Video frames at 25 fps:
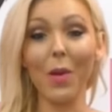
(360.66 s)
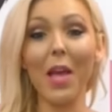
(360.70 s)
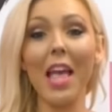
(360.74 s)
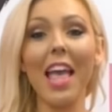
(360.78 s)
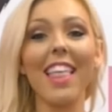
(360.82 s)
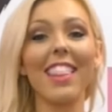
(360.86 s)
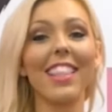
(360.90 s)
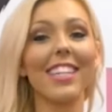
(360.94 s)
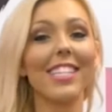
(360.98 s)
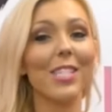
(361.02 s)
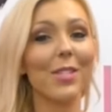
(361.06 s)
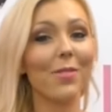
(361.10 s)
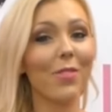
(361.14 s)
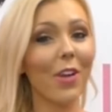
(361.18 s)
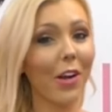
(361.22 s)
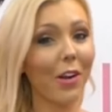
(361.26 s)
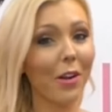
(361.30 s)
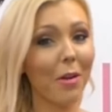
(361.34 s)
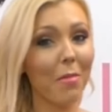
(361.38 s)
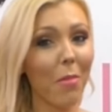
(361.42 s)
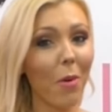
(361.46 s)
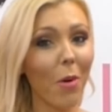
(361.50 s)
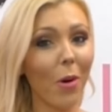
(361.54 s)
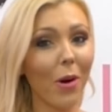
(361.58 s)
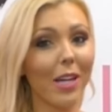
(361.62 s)
you that it's
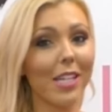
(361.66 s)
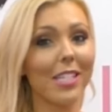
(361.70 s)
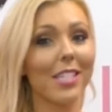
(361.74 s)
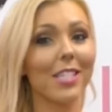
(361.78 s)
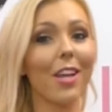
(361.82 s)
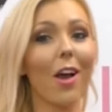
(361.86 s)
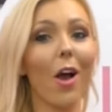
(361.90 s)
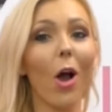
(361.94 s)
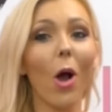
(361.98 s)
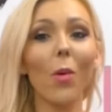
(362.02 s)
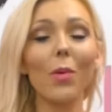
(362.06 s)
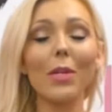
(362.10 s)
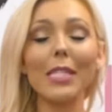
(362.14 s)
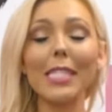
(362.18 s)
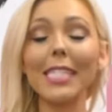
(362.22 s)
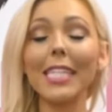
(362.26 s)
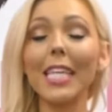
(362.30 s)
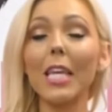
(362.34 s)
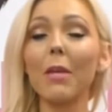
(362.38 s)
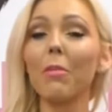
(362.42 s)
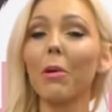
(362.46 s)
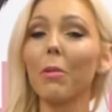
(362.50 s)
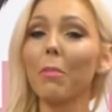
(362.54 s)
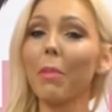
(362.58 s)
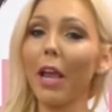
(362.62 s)
very important to always
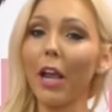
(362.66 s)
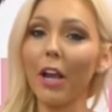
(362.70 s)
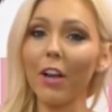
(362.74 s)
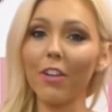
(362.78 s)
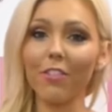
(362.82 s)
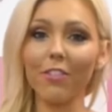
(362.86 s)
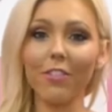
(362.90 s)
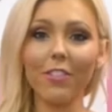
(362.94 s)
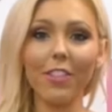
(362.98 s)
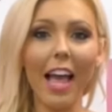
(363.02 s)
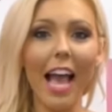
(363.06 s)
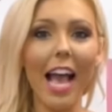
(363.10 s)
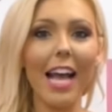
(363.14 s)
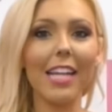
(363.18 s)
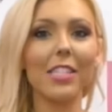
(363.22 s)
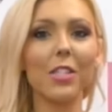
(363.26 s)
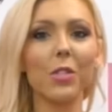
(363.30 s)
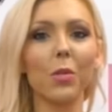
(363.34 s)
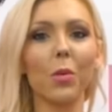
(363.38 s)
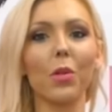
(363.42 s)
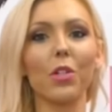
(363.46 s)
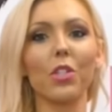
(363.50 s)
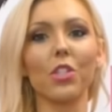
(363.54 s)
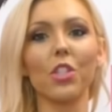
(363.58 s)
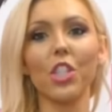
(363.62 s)
keep a pair of
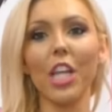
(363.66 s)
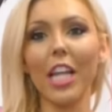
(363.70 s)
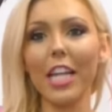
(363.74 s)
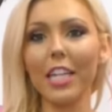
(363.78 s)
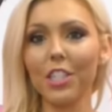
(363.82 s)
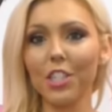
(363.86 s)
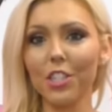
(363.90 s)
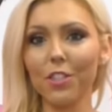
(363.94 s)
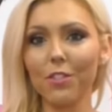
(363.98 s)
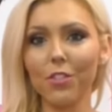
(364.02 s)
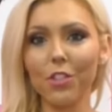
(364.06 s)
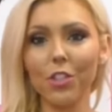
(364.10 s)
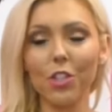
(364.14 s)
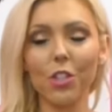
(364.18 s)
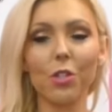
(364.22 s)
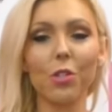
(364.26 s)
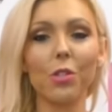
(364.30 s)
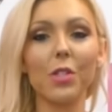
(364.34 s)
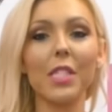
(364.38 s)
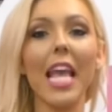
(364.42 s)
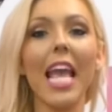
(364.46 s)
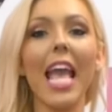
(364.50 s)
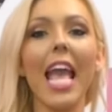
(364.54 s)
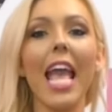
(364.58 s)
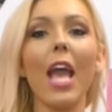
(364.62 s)
flats or a change of
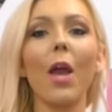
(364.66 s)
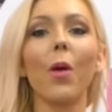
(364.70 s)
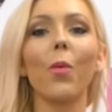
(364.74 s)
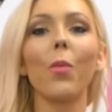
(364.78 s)
shoes